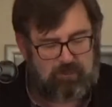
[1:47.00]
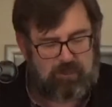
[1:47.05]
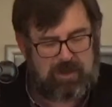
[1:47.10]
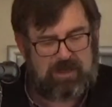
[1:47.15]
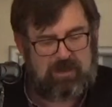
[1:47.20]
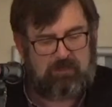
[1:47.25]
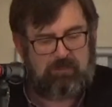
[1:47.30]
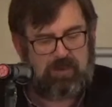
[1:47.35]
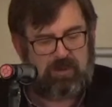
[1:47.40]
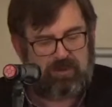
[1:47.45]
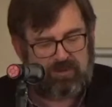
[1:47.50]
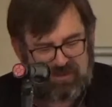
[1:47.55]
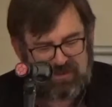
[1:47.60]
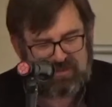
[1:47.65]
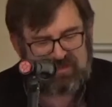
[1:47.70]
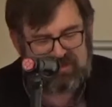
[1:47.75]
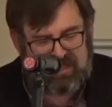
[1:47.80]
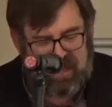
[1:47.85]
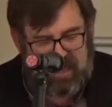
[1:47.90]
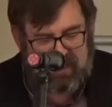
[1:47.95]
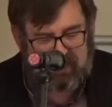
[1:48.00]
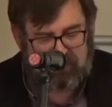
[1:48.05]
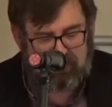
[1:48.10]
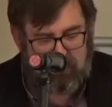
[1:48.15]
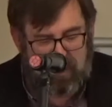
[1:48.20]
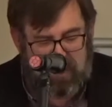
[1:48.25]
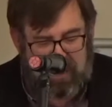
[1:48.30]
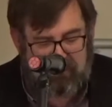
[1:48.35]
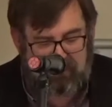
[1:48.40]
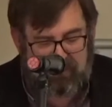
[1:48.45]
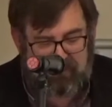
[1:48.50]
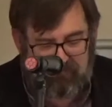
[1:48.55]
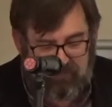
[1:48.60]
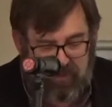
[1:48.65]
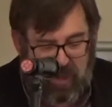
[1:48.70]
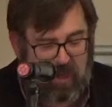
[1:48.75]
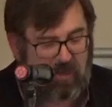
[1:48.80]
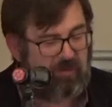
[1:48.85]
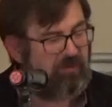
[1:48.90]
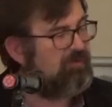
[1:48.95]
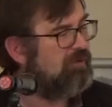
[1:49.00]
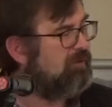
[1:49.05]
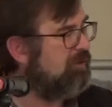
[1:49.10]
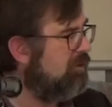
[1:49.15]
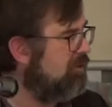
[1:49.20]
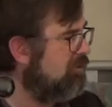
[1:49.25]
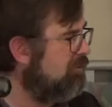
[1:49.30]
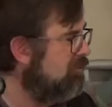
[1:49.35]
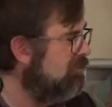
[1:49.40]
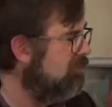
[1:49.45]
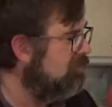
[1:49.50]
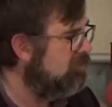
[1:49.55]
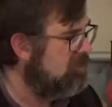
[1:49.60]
we understand why we've got to